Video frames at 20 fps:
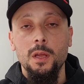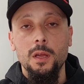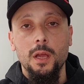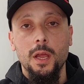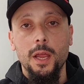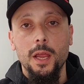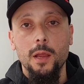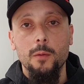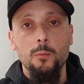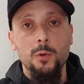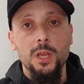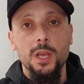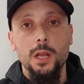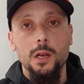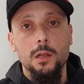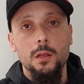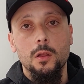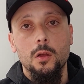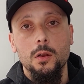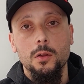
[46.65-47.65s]
and we get a
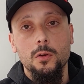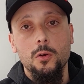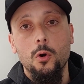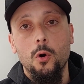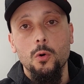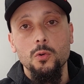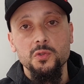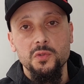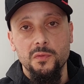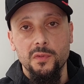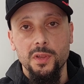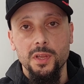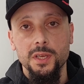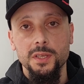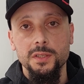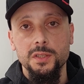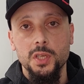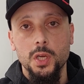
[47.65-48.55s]
lot of calls for these.